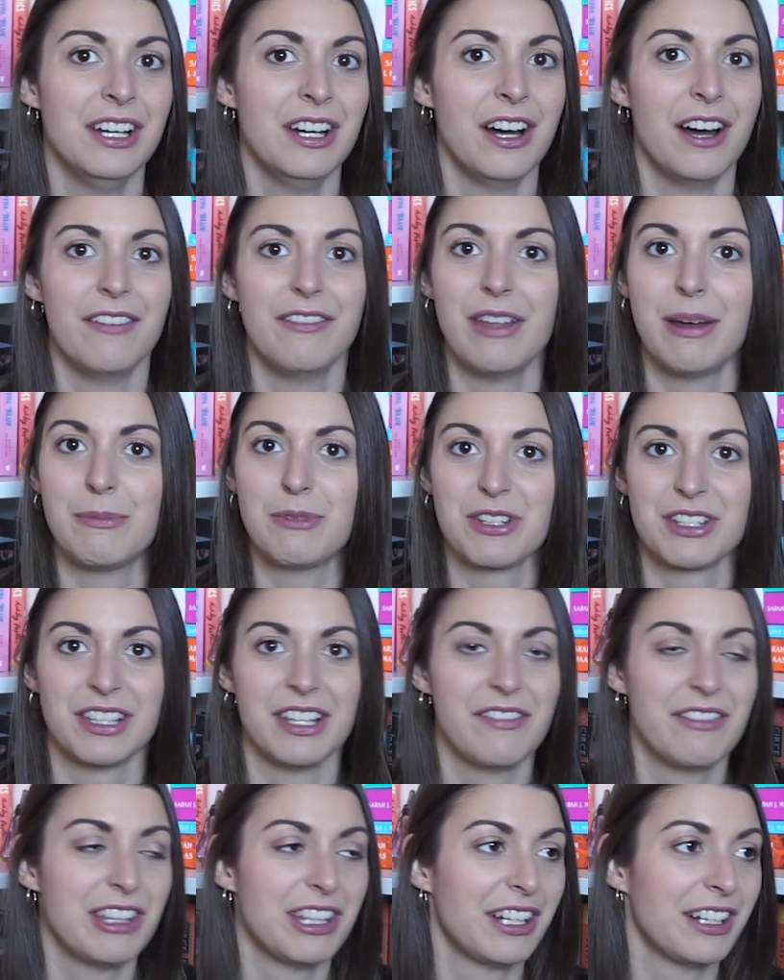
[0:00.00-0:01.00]
of them just
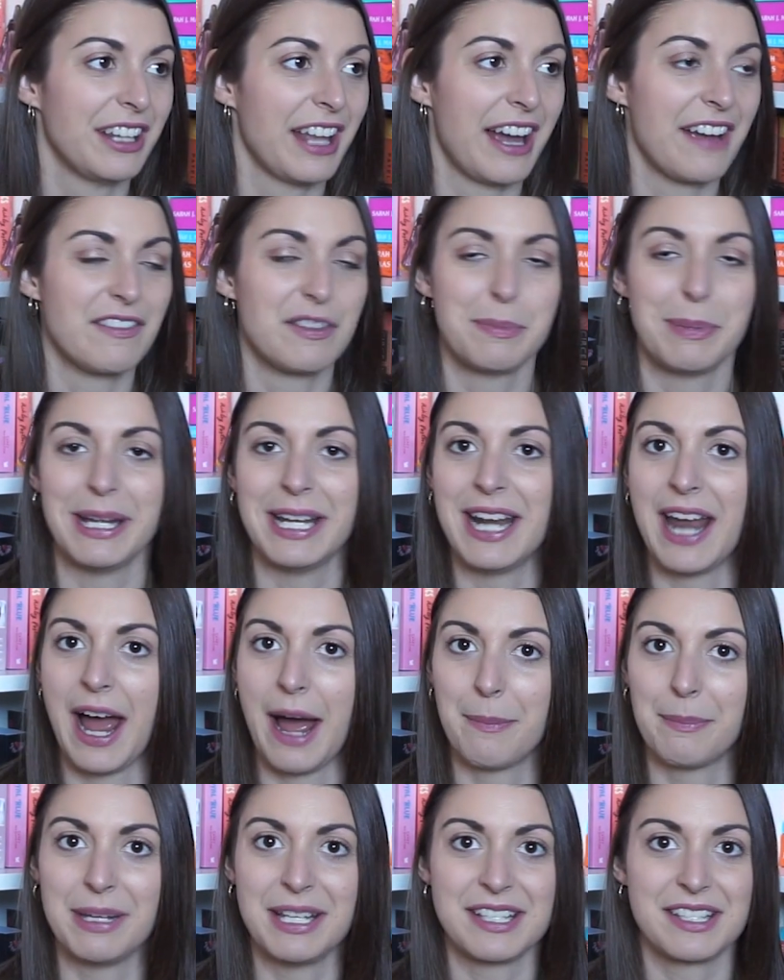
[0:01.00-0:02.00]
living their lives, being
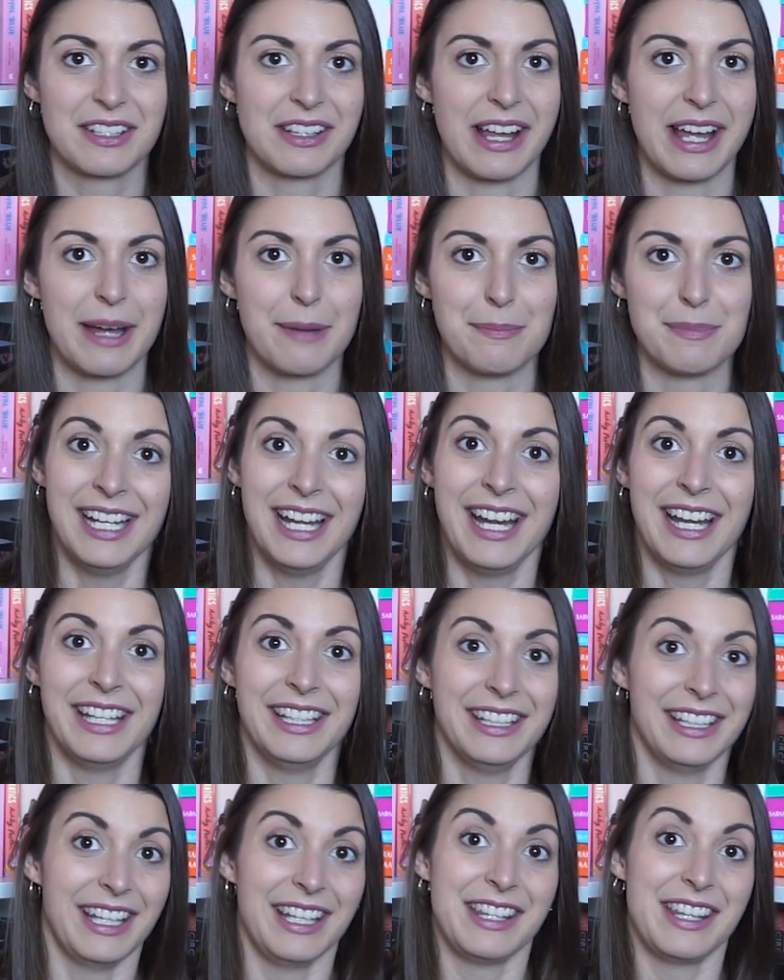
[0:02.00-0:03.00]
happy as clams.
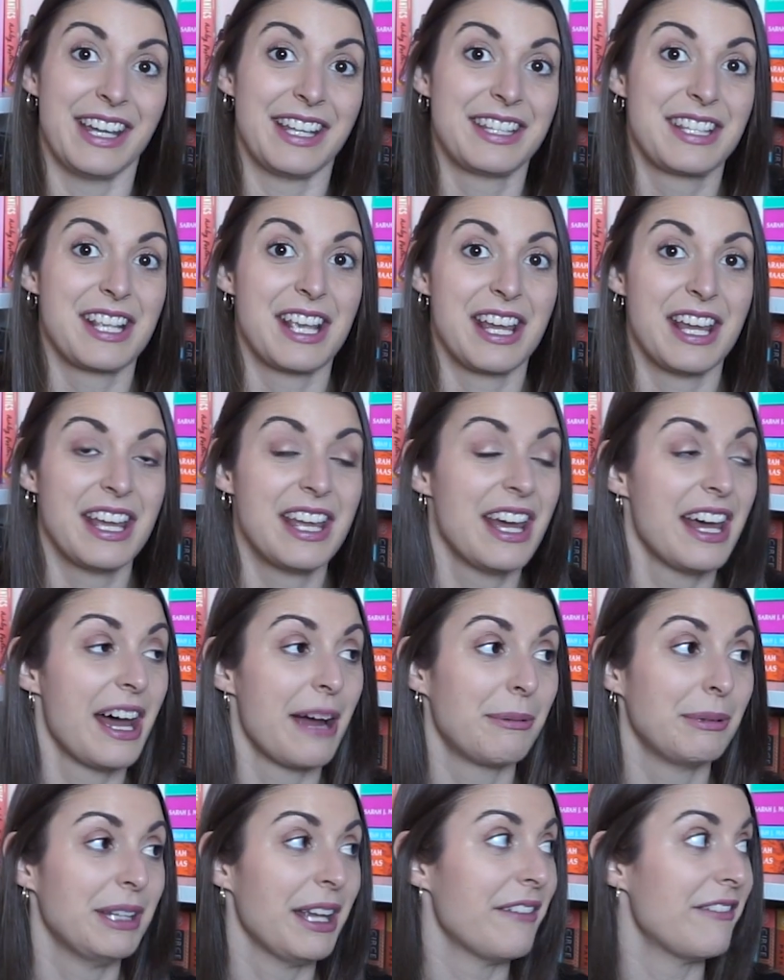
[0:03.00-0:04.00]
And I
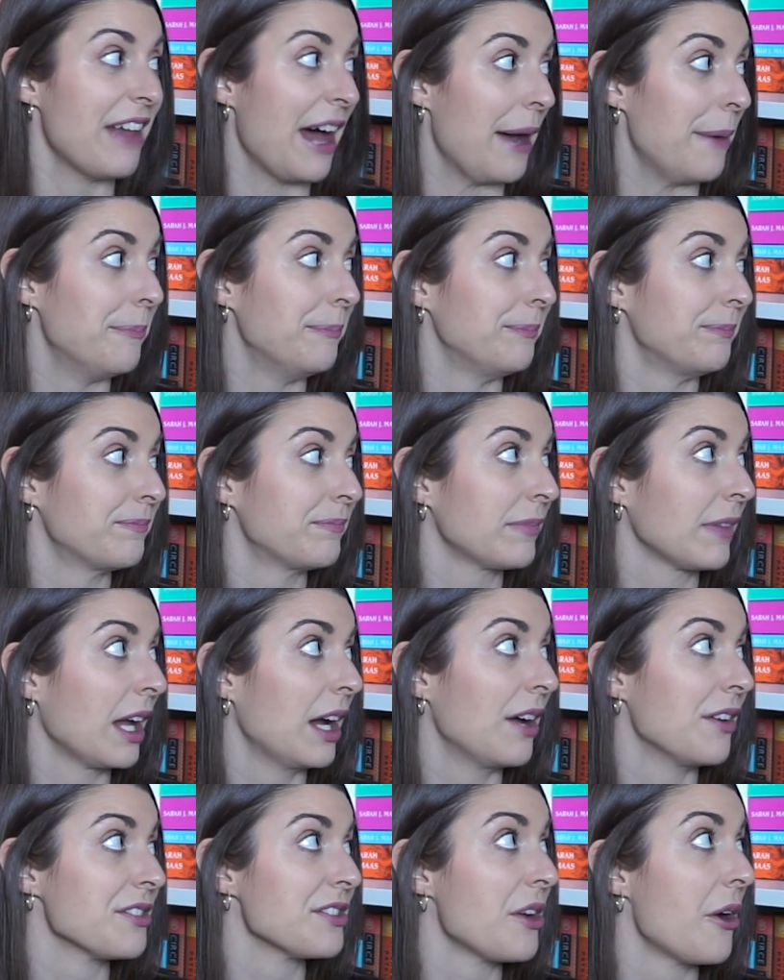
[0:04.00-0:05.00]
would love that.
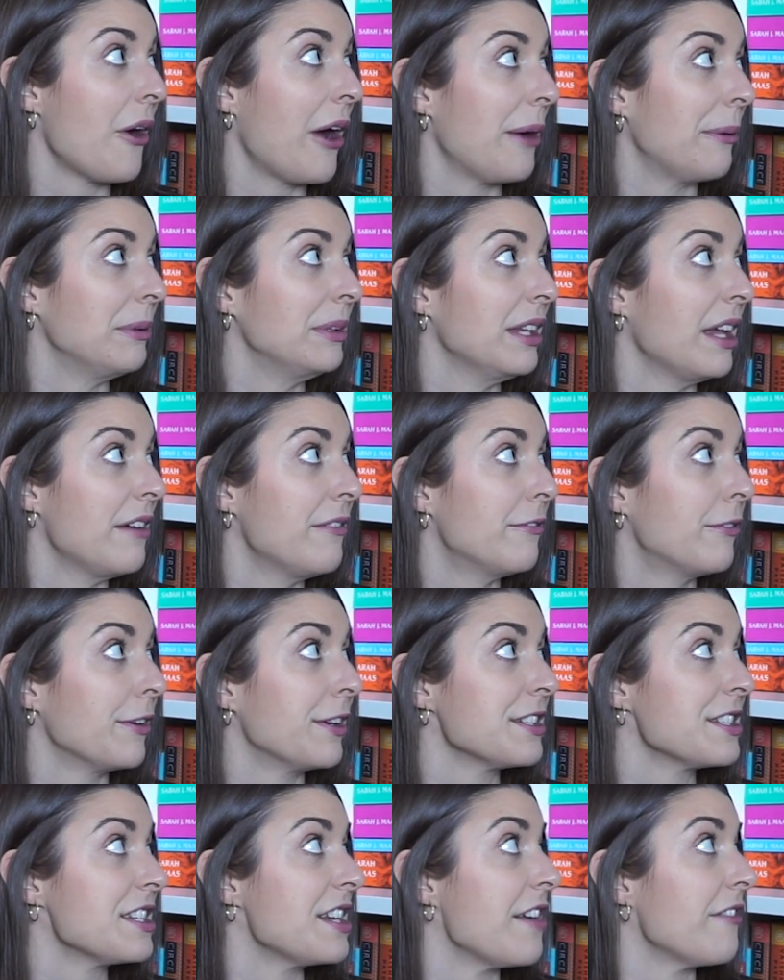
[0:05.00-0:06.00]
Also, I would love for
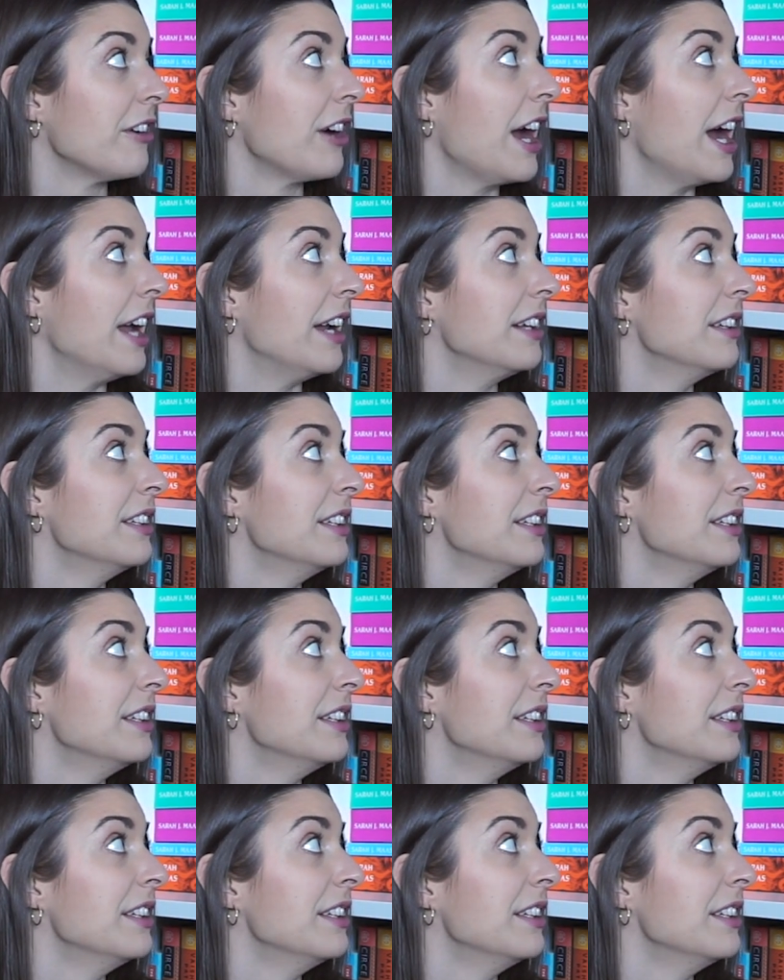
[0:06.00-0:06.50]
it to never end.